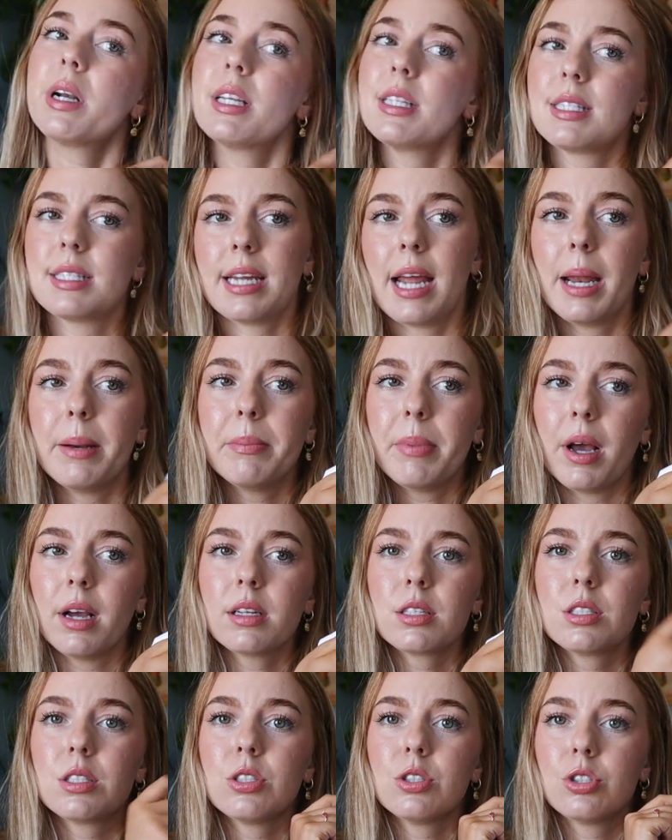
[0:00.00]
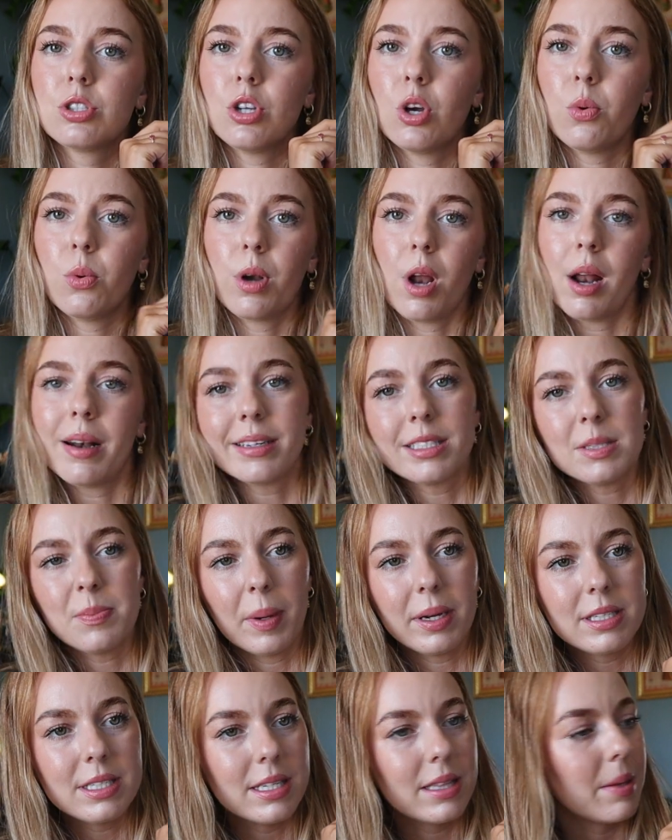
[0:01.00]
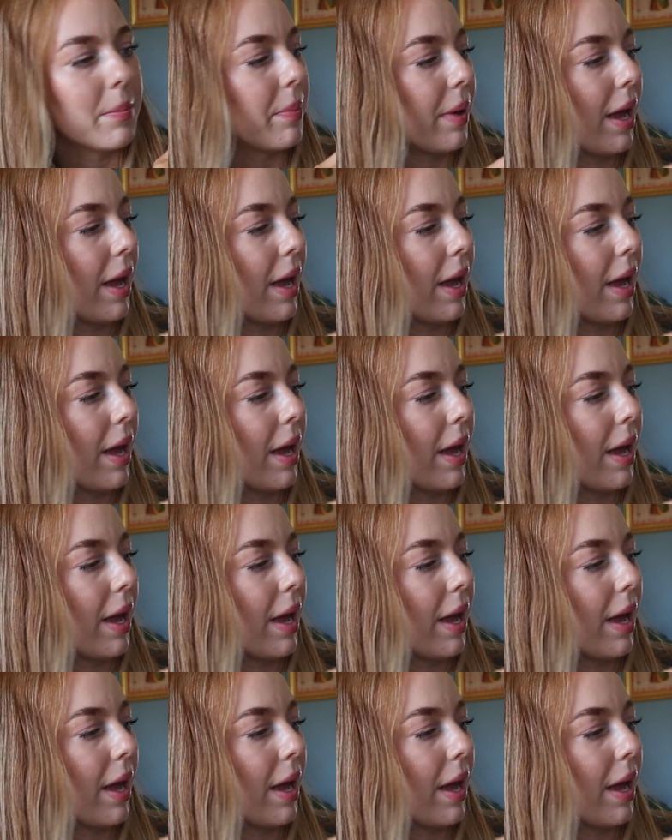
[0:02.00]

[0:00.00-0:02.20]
one is 10 bucks, so we're not expecting the